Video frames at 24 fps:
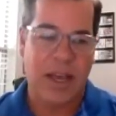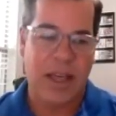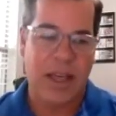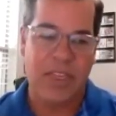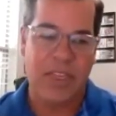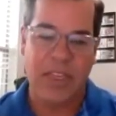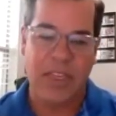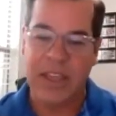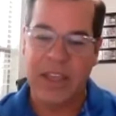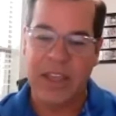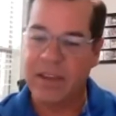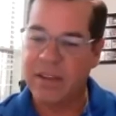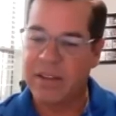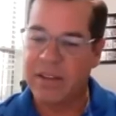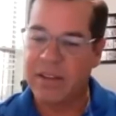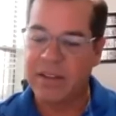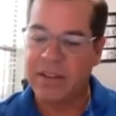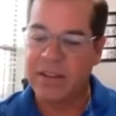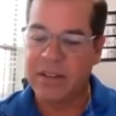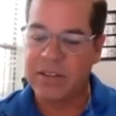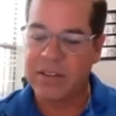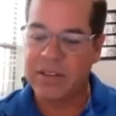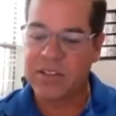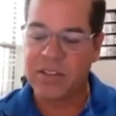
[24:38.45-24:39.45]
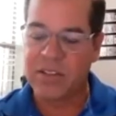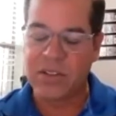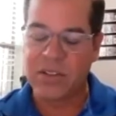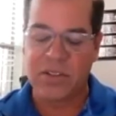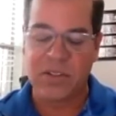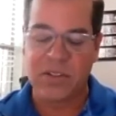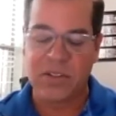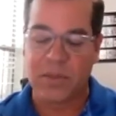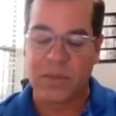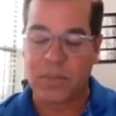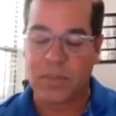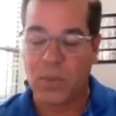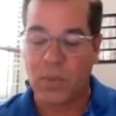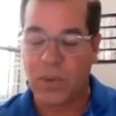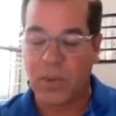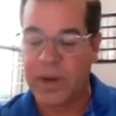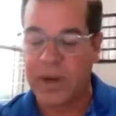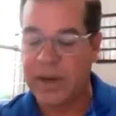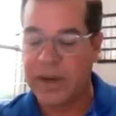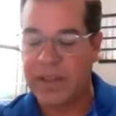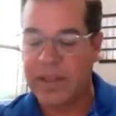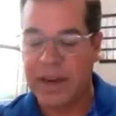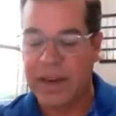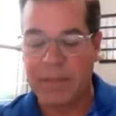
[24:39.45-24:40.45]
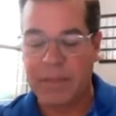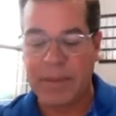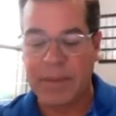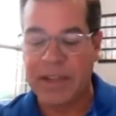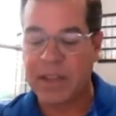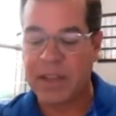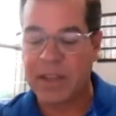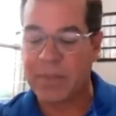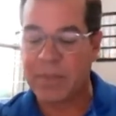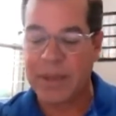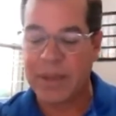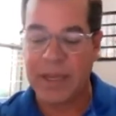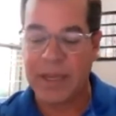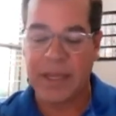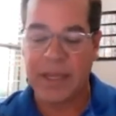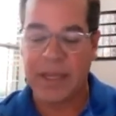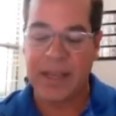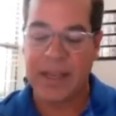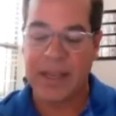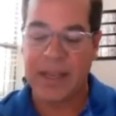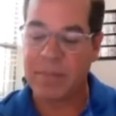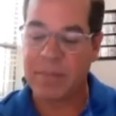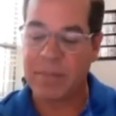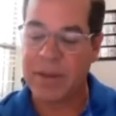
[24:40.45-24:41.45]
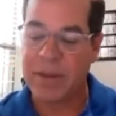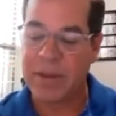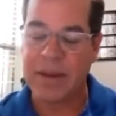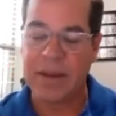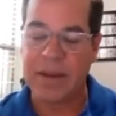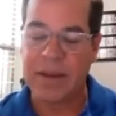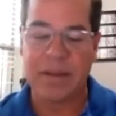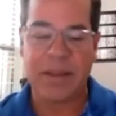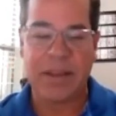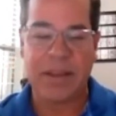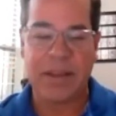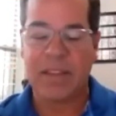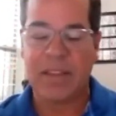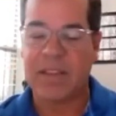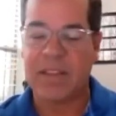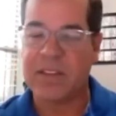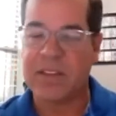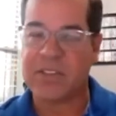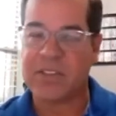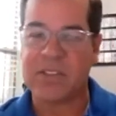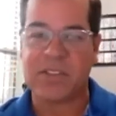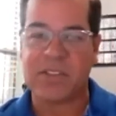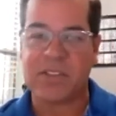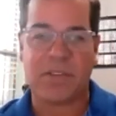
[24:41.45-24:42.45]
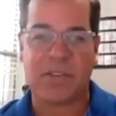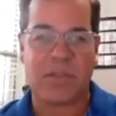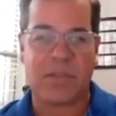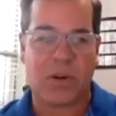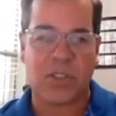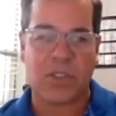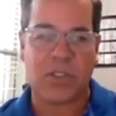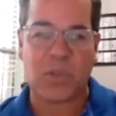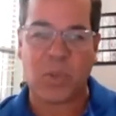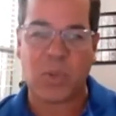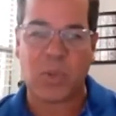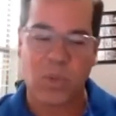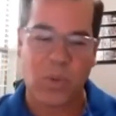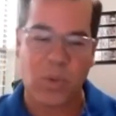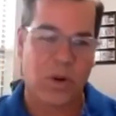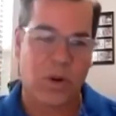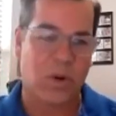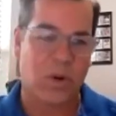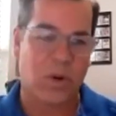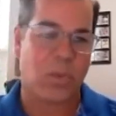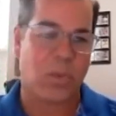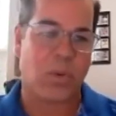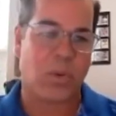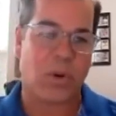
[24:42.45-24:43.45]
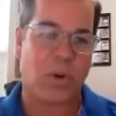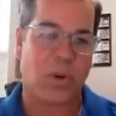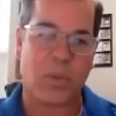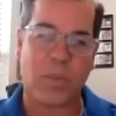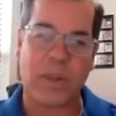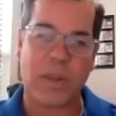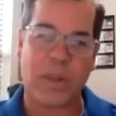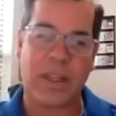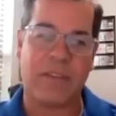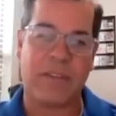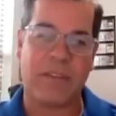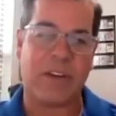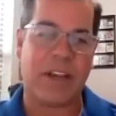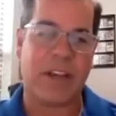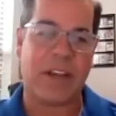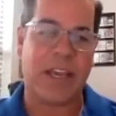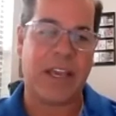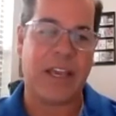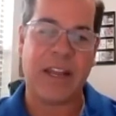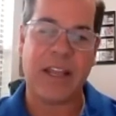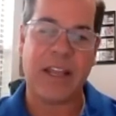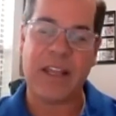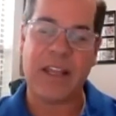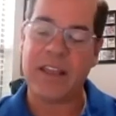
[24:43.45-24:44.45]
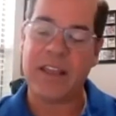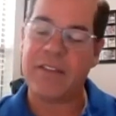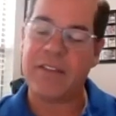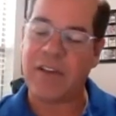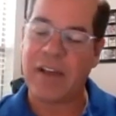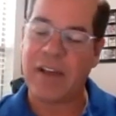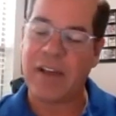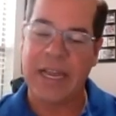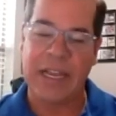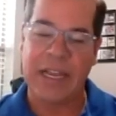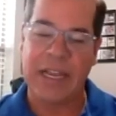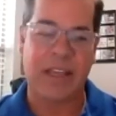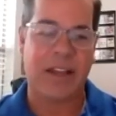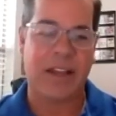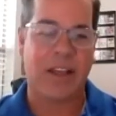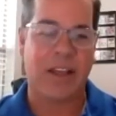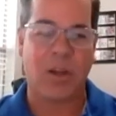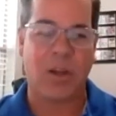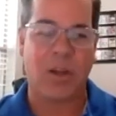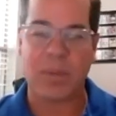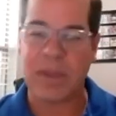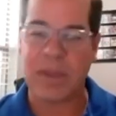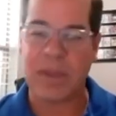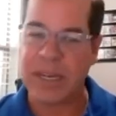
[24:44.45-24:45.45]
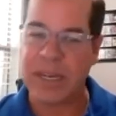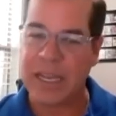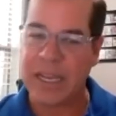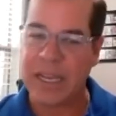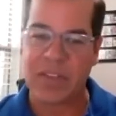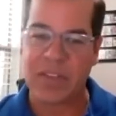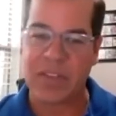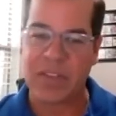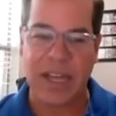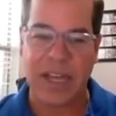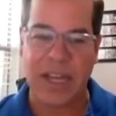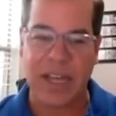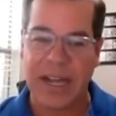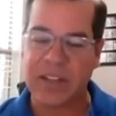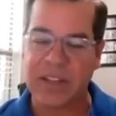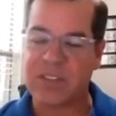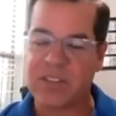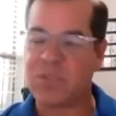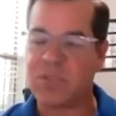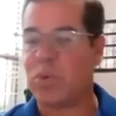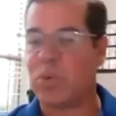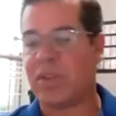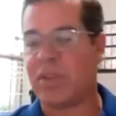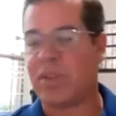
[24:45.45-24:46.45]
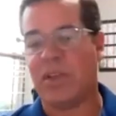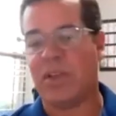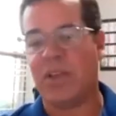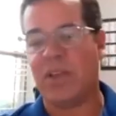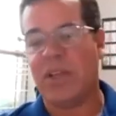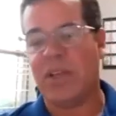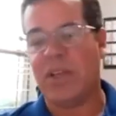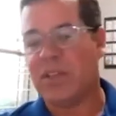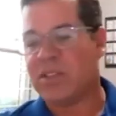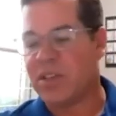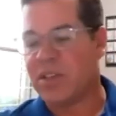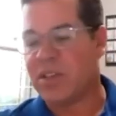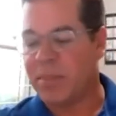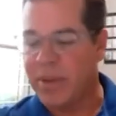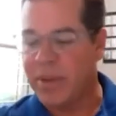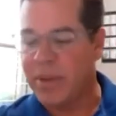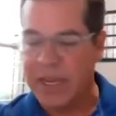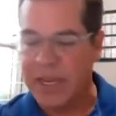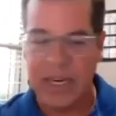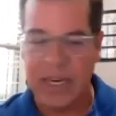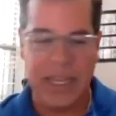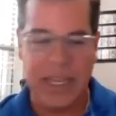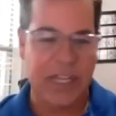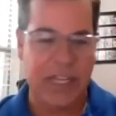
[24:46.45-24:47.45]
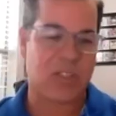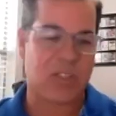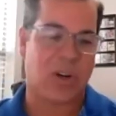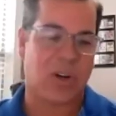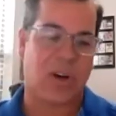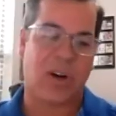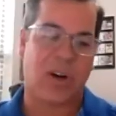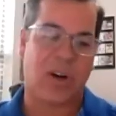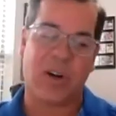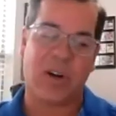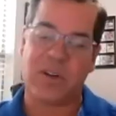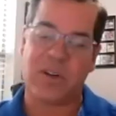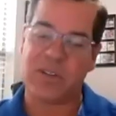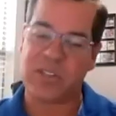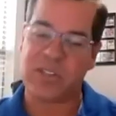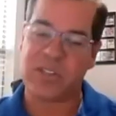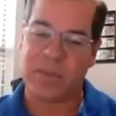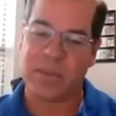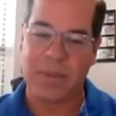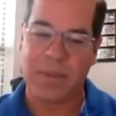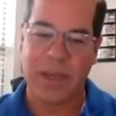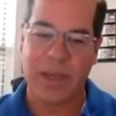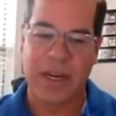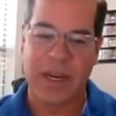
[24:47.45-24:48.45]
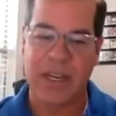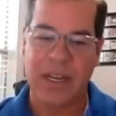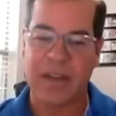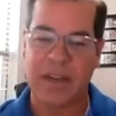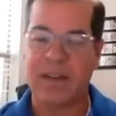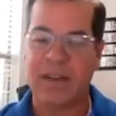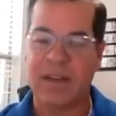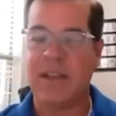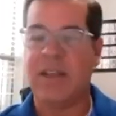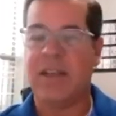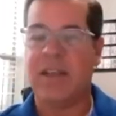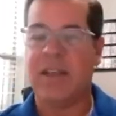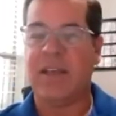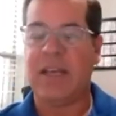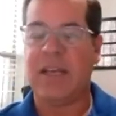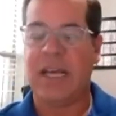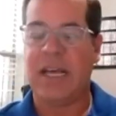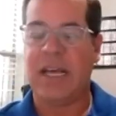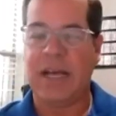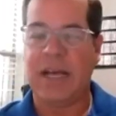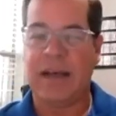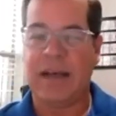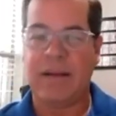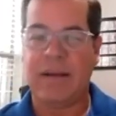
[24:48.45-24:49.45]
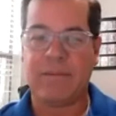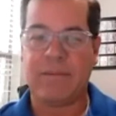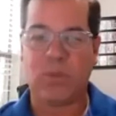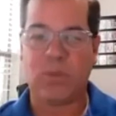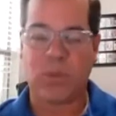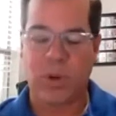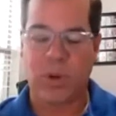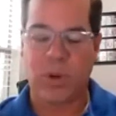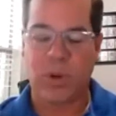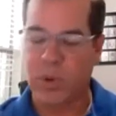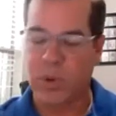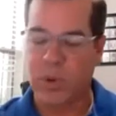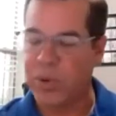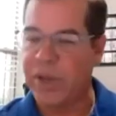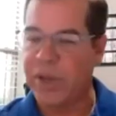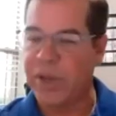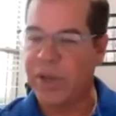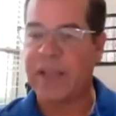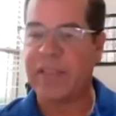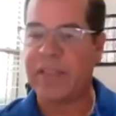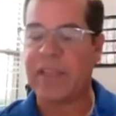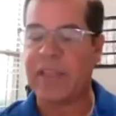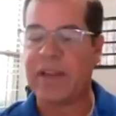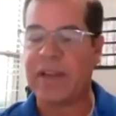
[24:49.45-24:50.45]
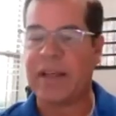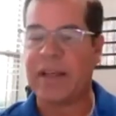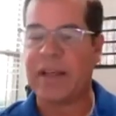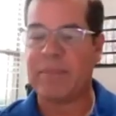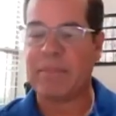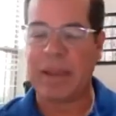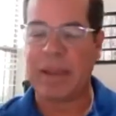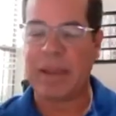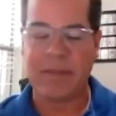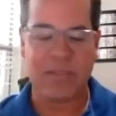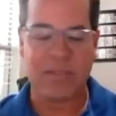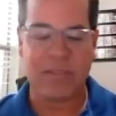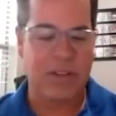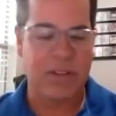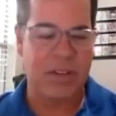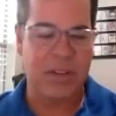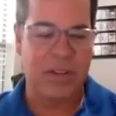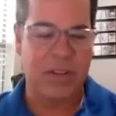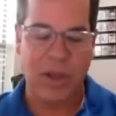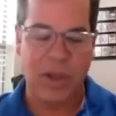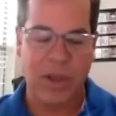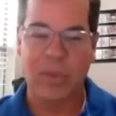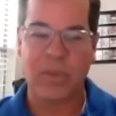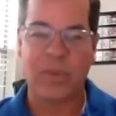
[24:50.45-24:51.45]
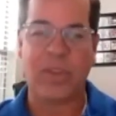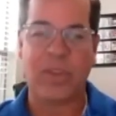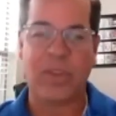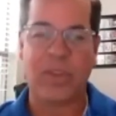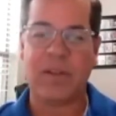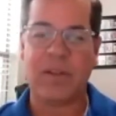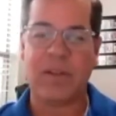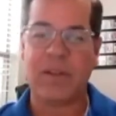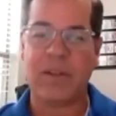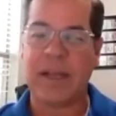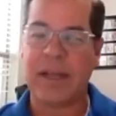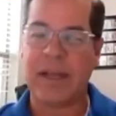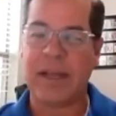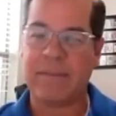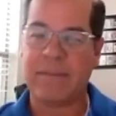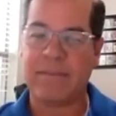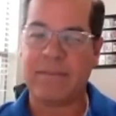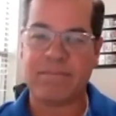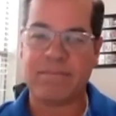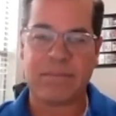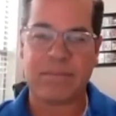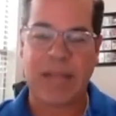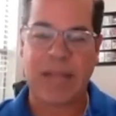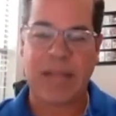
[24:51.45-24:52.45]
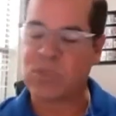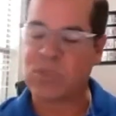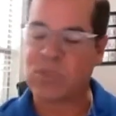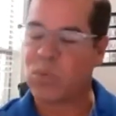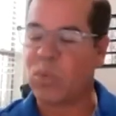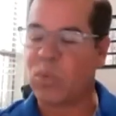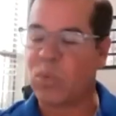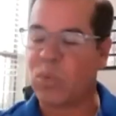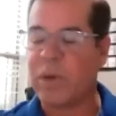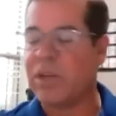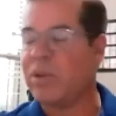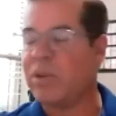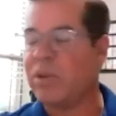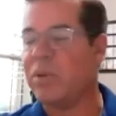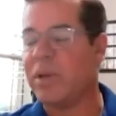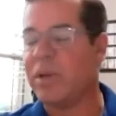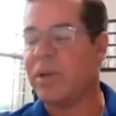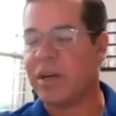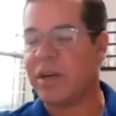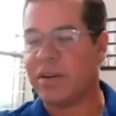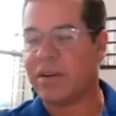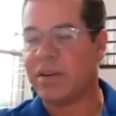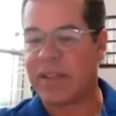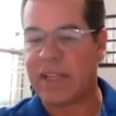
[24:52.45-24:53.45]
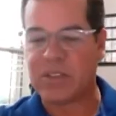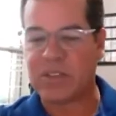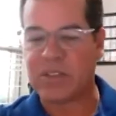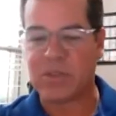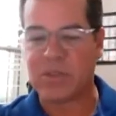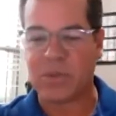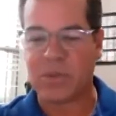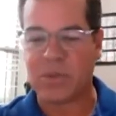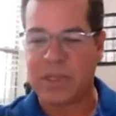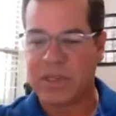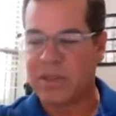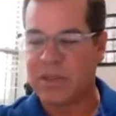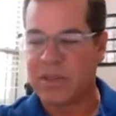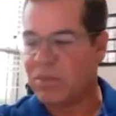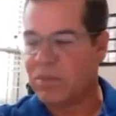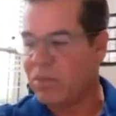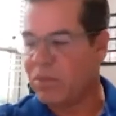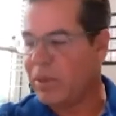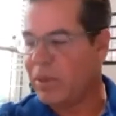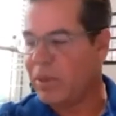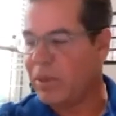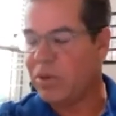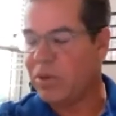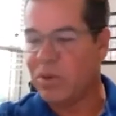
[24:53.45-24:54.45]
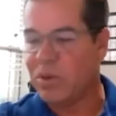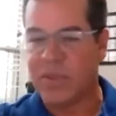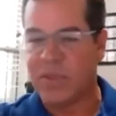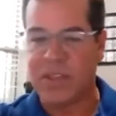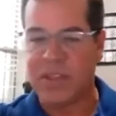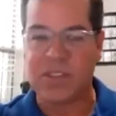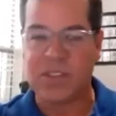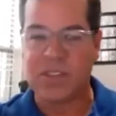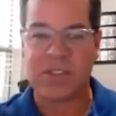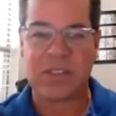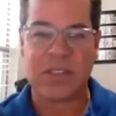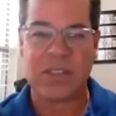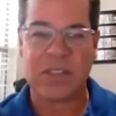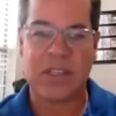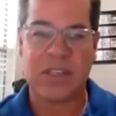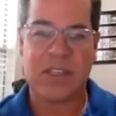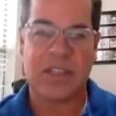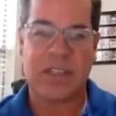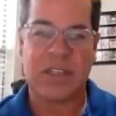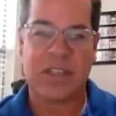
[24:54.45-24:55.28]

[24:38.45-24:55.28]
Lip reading: I think to the point that I made at the beginning, I mean, this is a virtual world we're living in. If I can help connect the dots with somebody in HR or somebody in recruiting that I may have known, that's what we do here. That's what we do in these